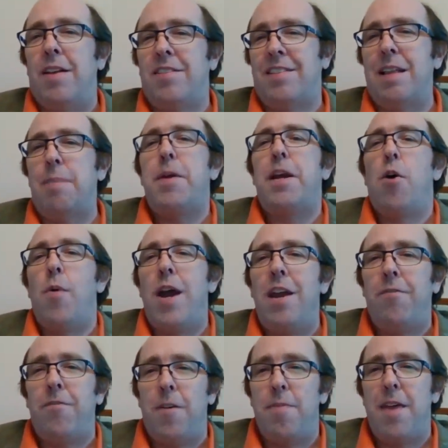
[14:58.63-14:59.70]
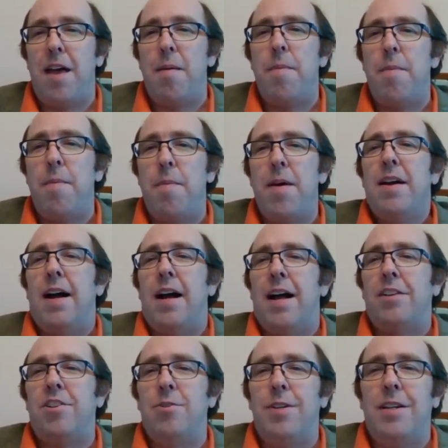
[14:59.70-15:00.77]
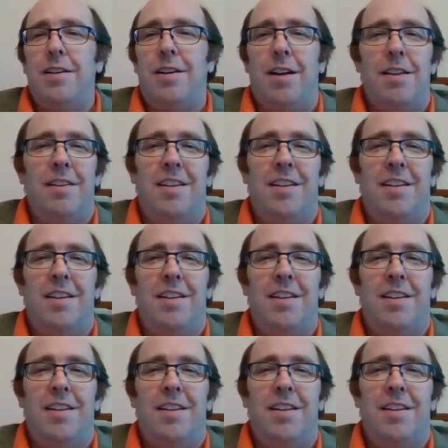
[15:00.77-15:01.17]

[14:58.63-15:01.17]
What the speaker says: slipping away from them to an